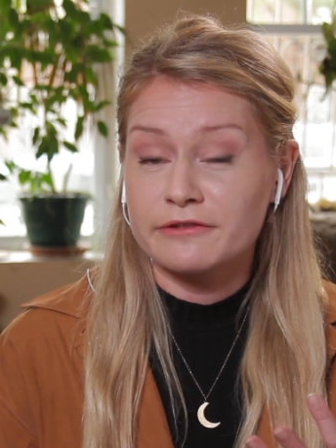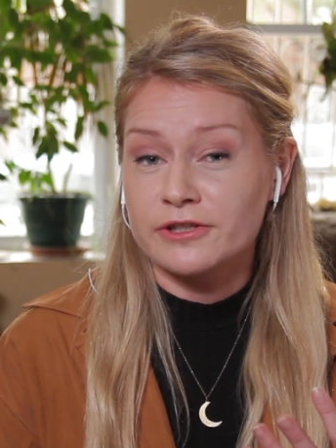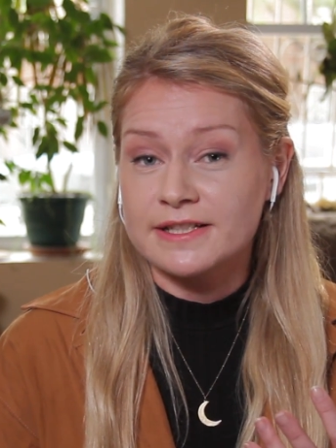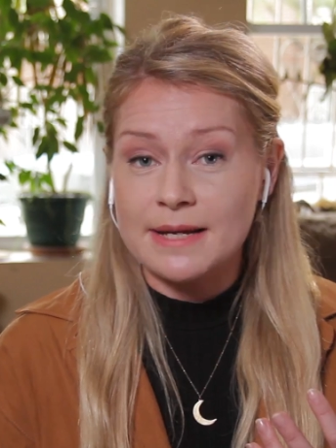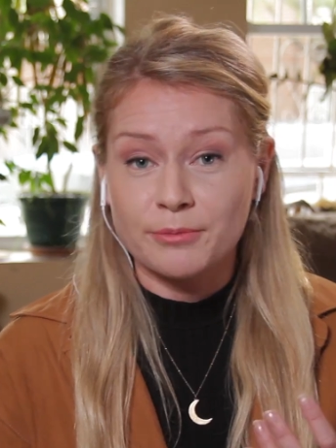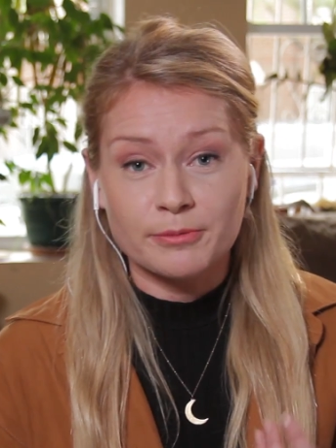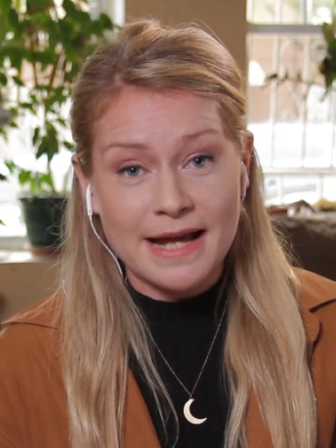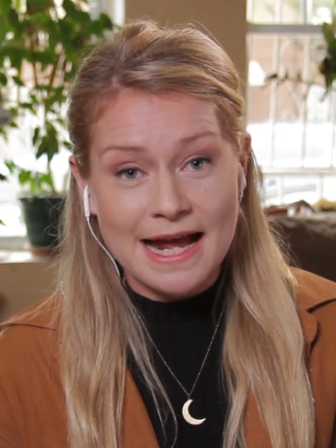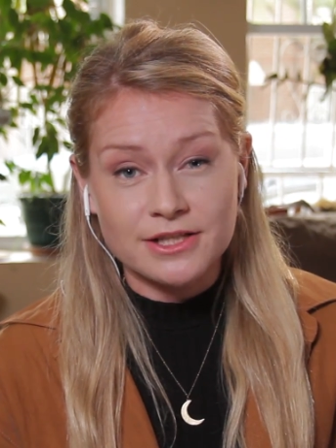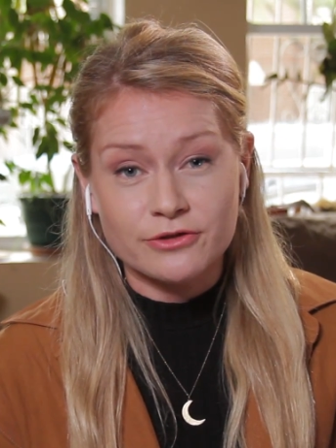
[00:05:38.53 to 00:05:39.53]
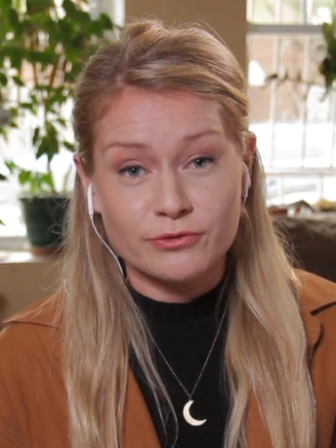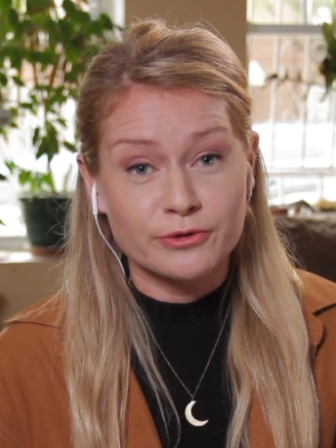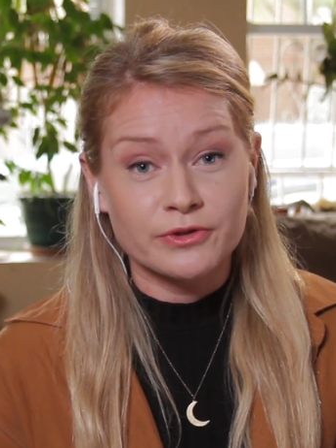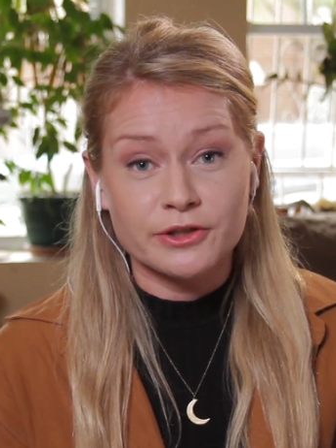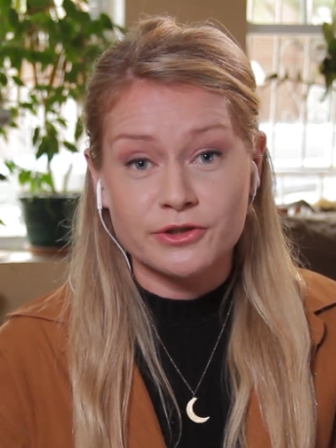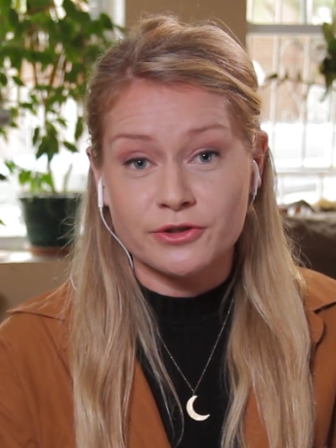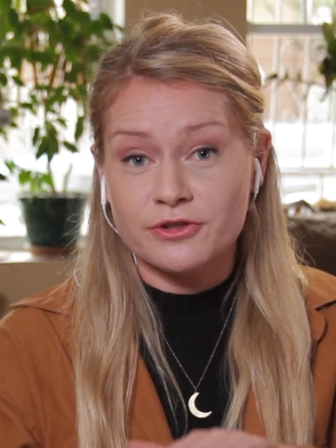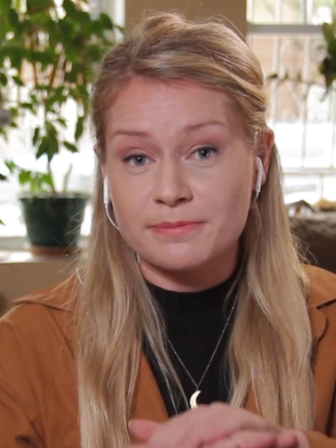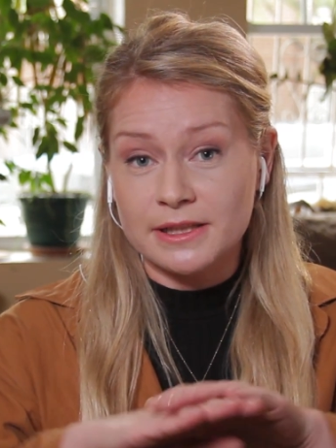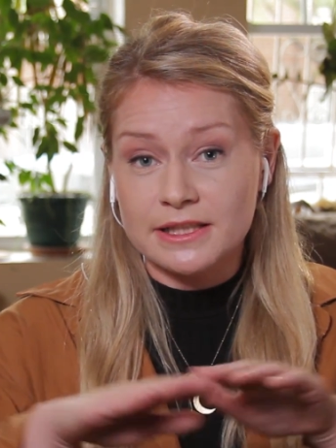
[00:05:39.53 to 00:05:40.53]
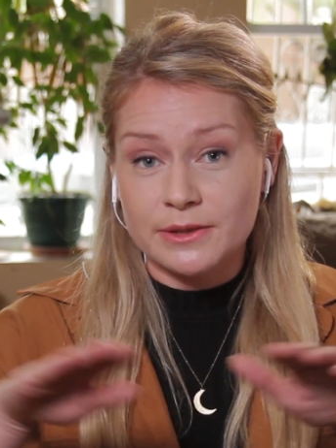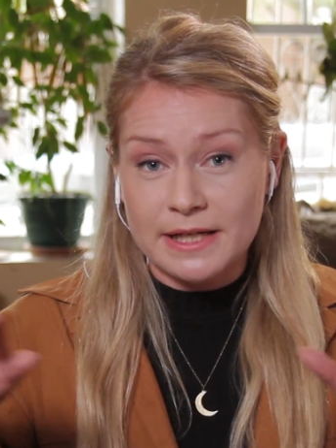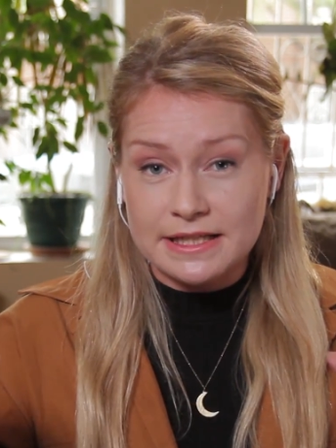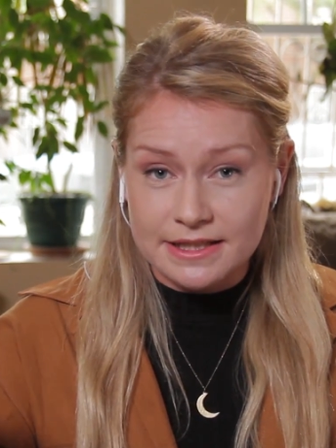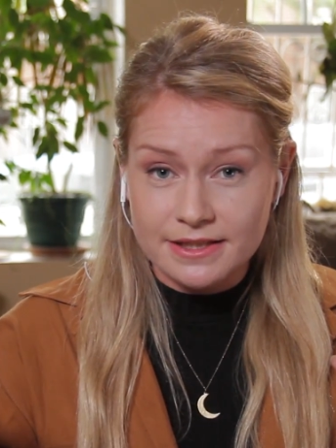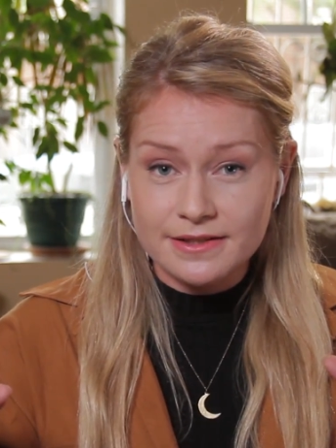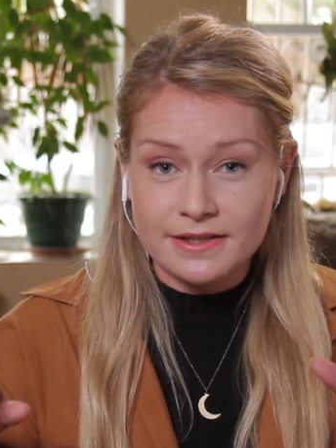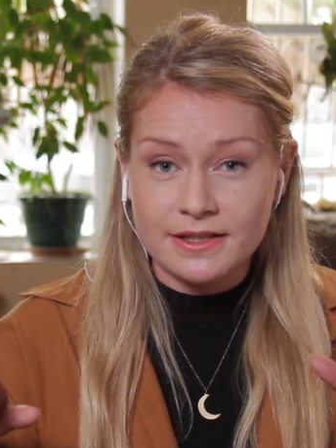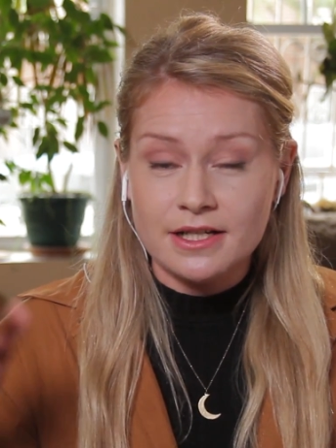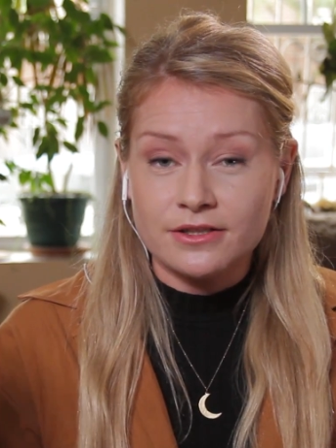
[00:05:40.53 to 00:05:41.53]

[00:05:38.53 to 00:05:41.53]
for example, pass through the huge Milky Way disk.